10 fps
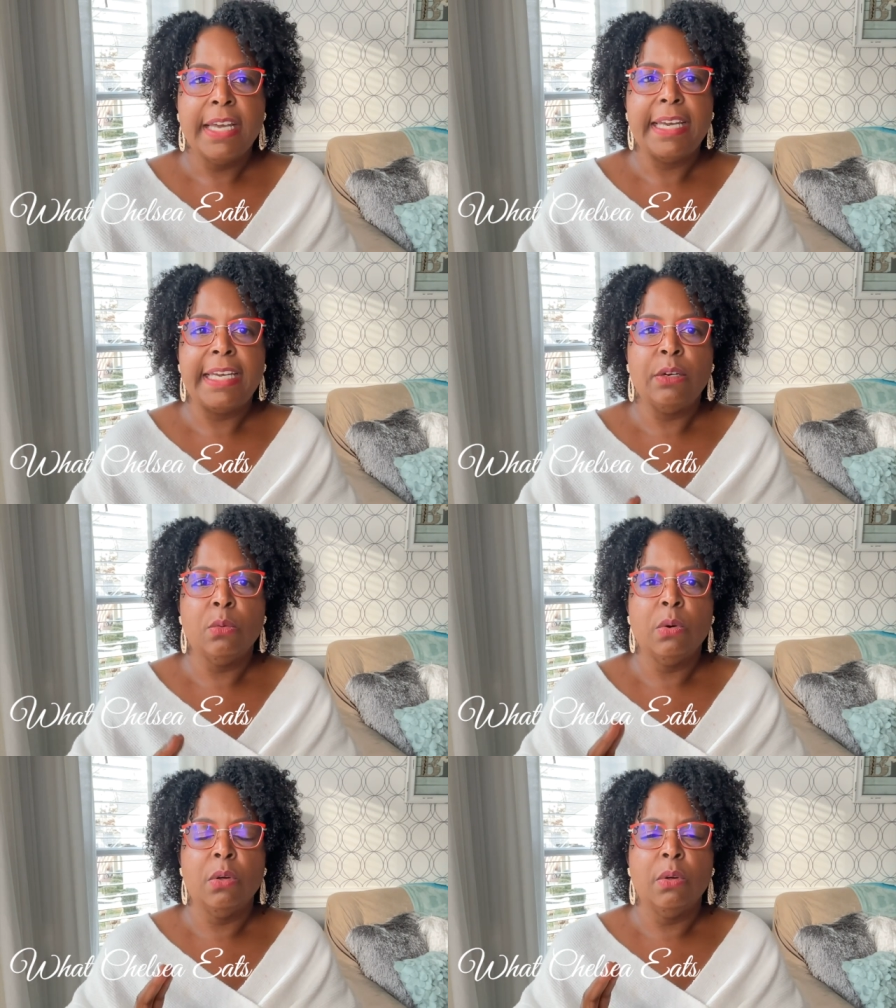It
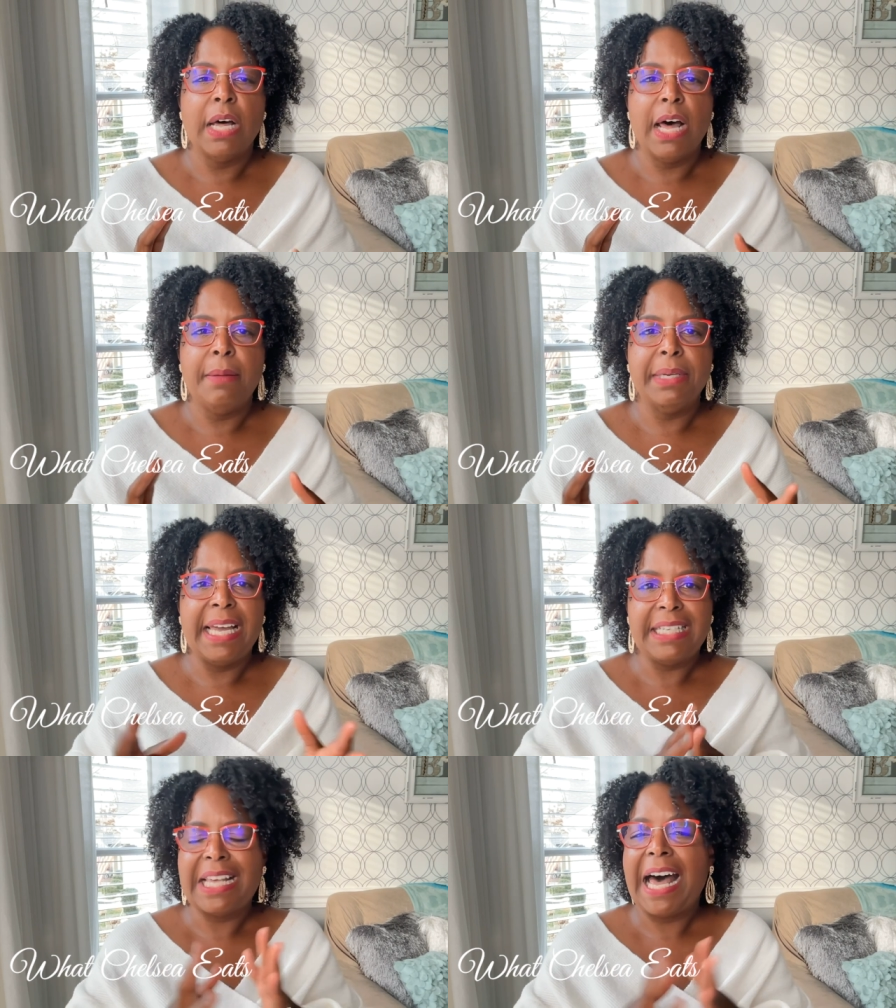will, um, it
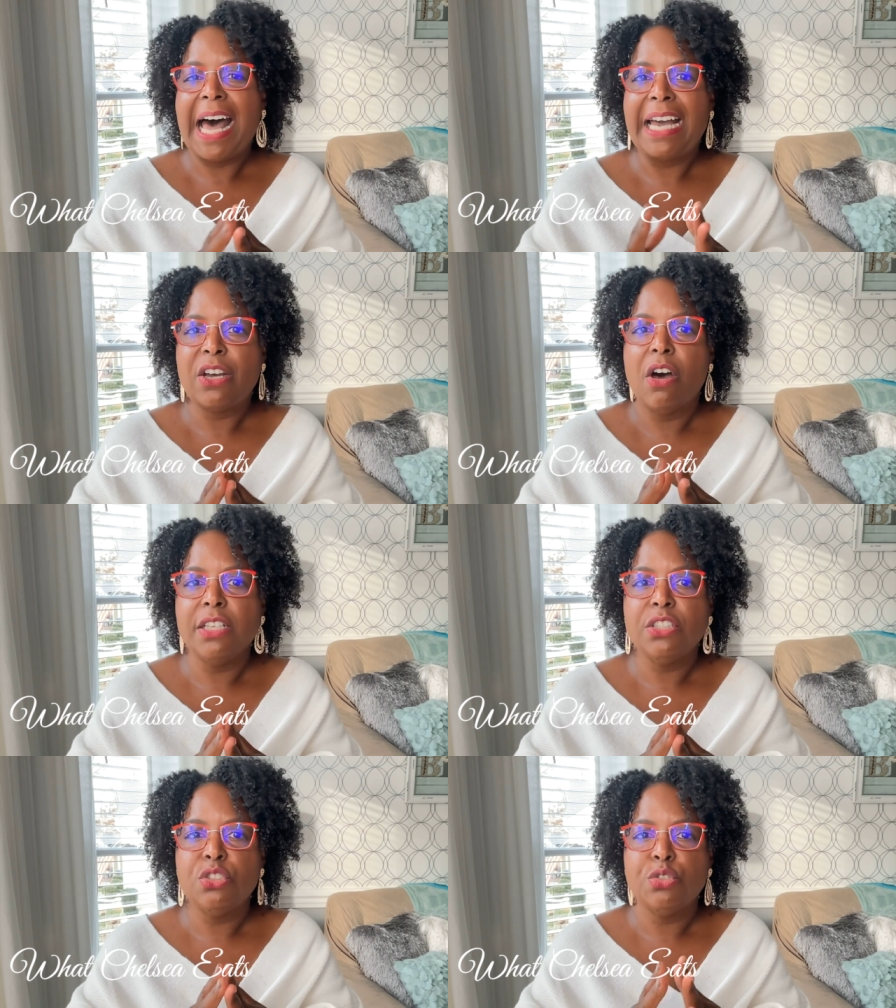has a high
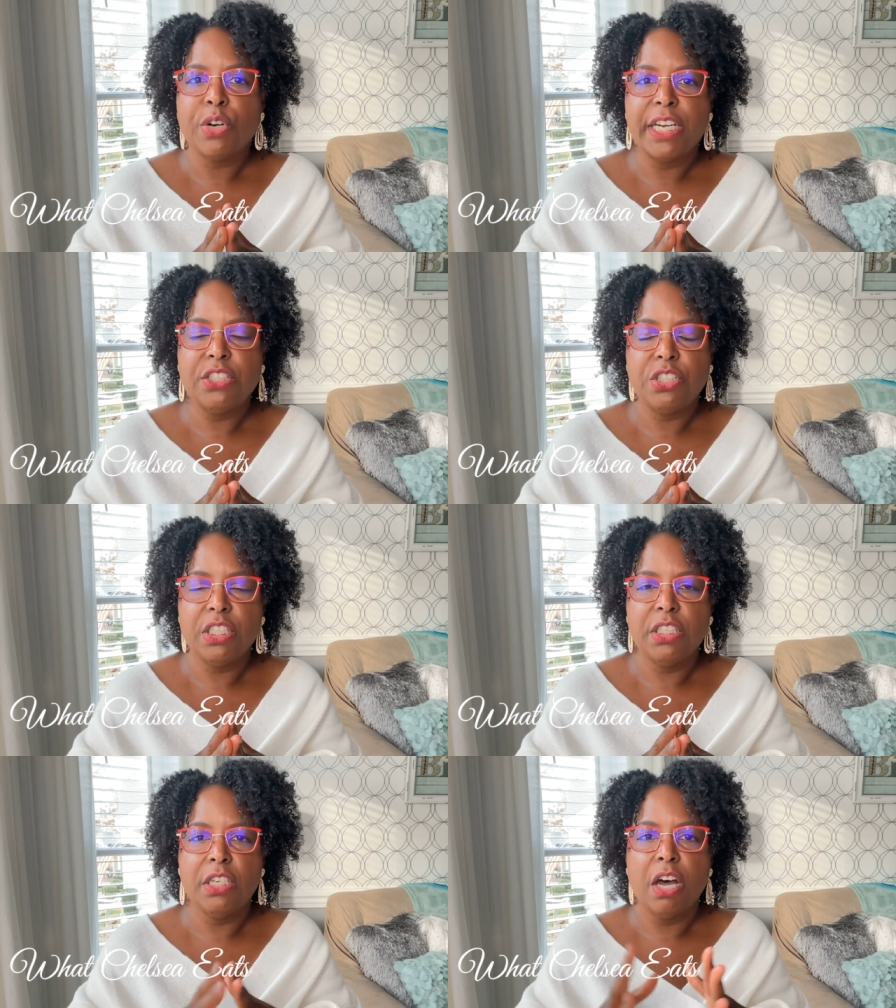
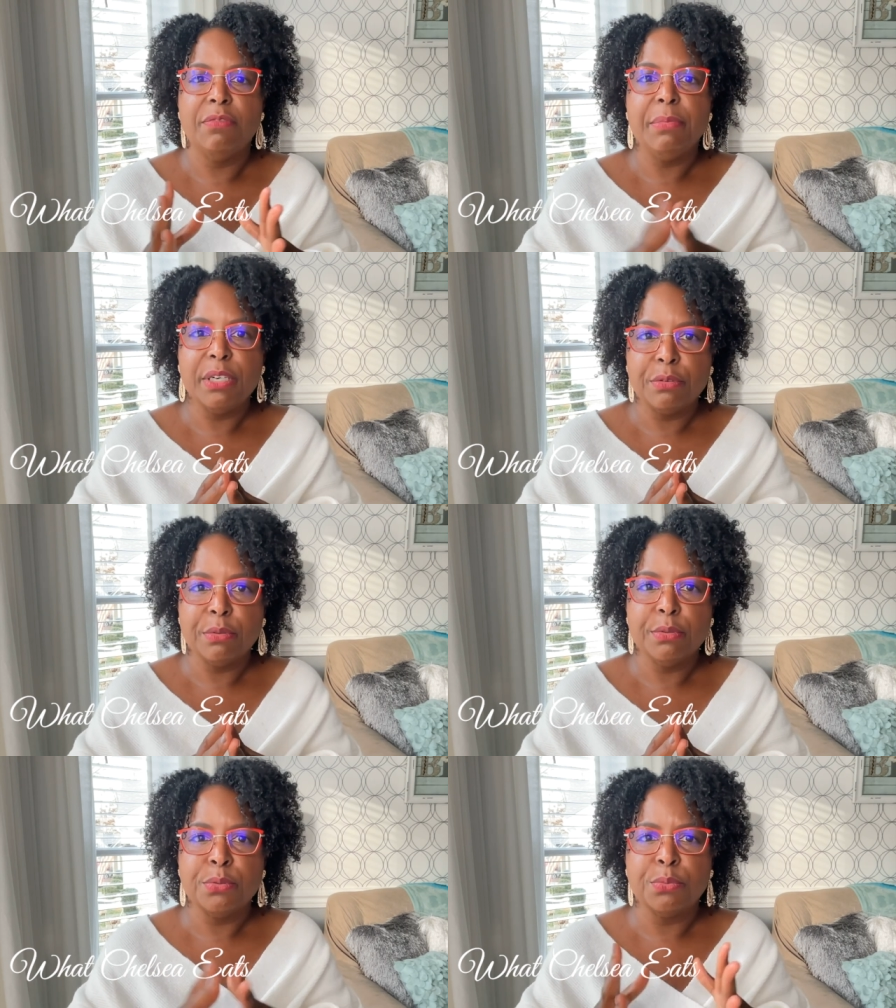concentration of
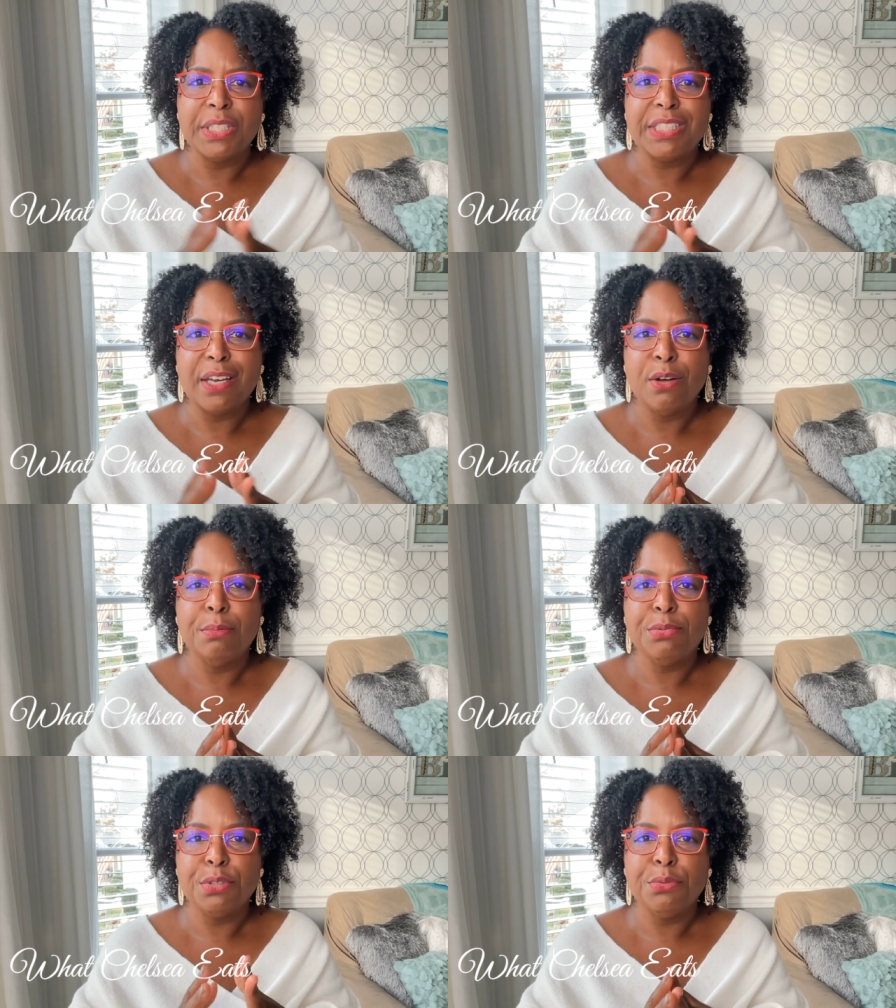minerals which
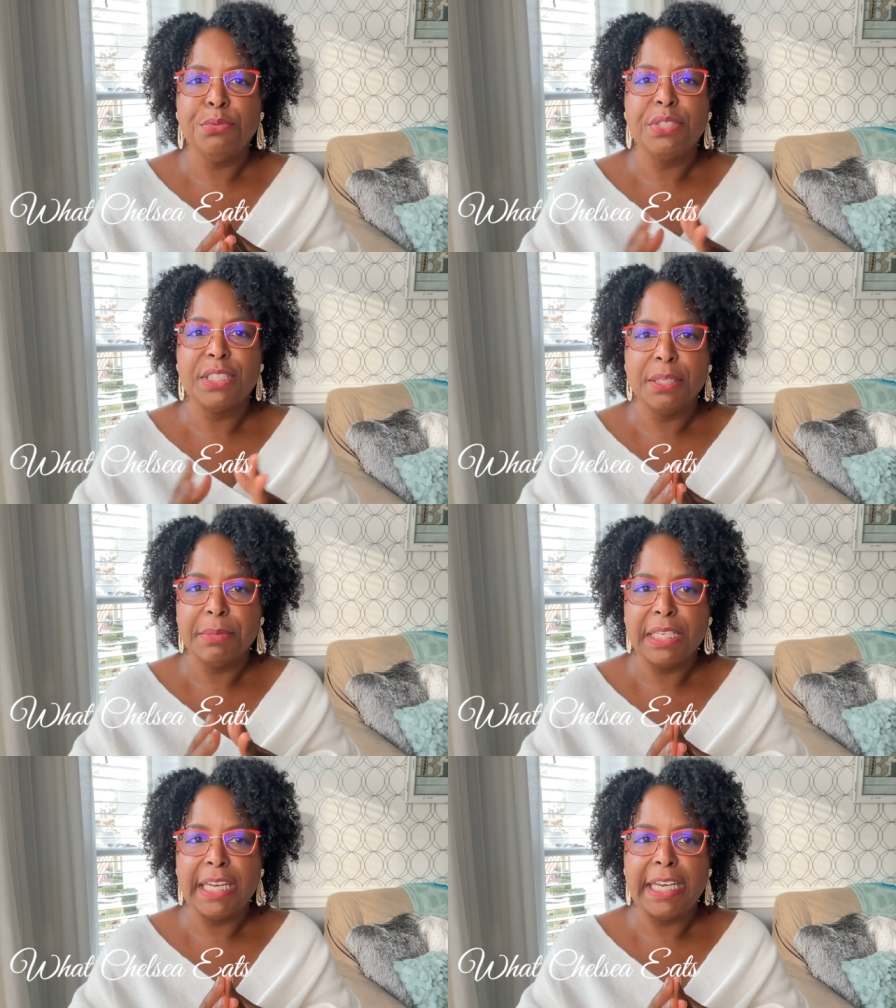help to
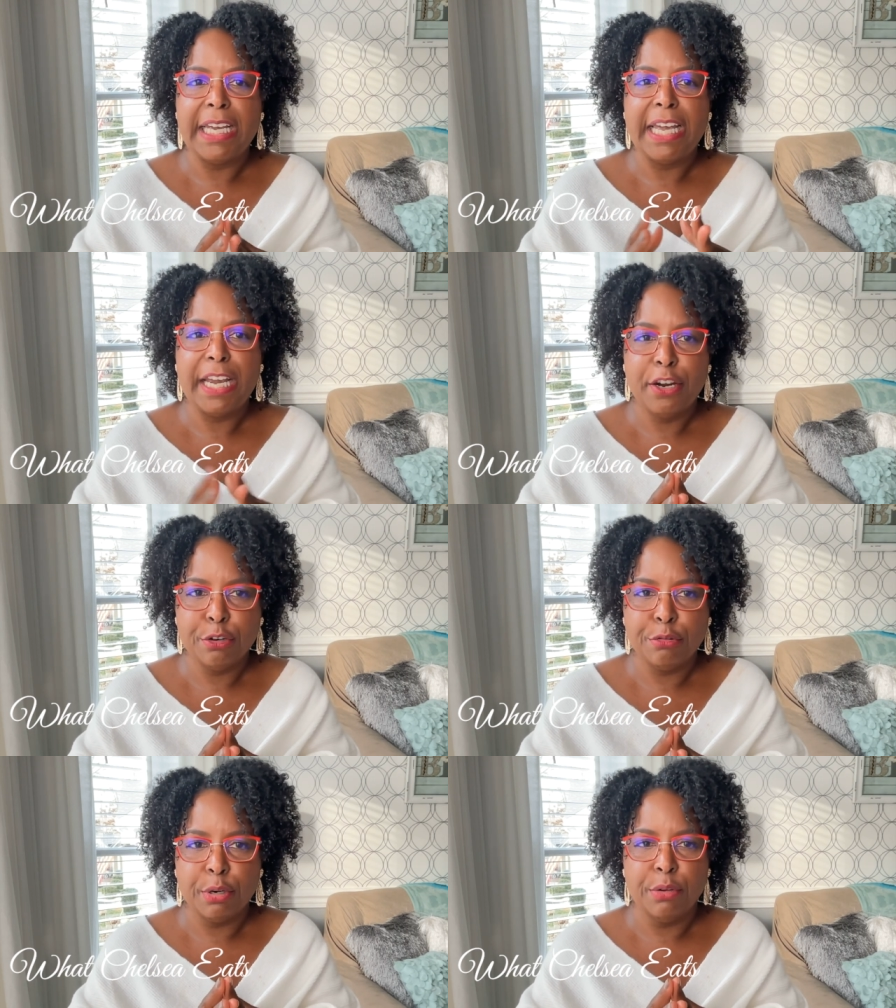stimulate hair
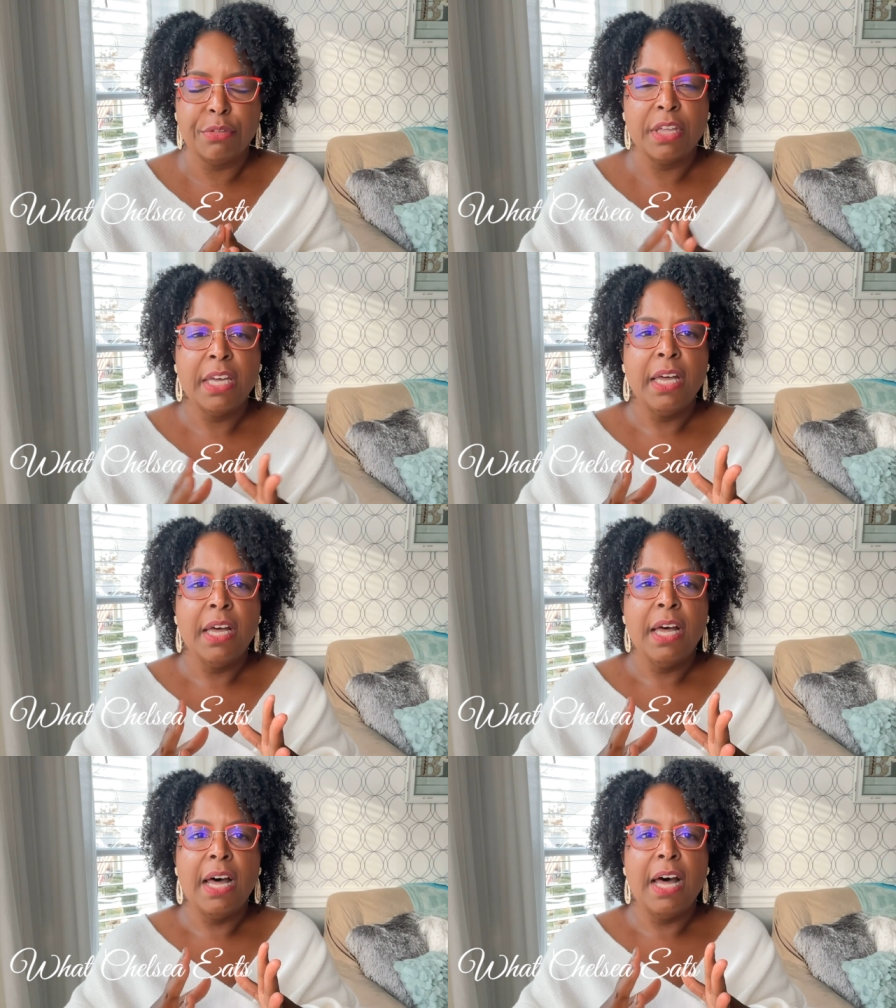growth.
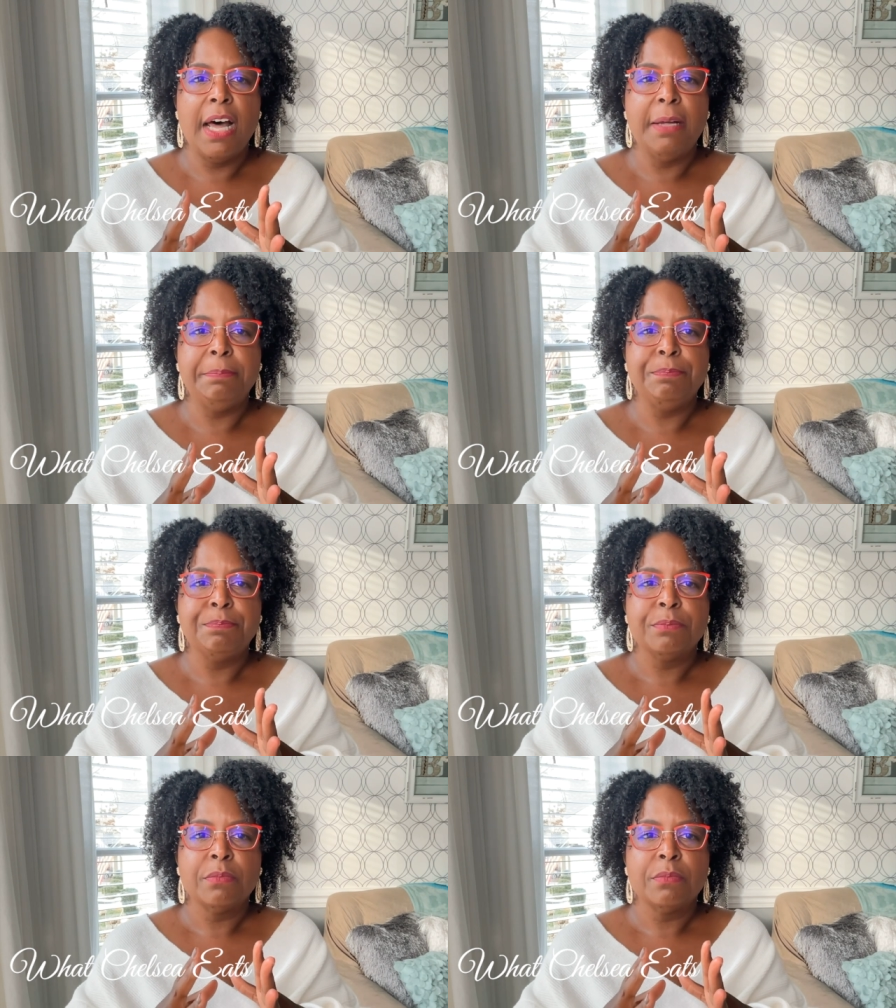Um,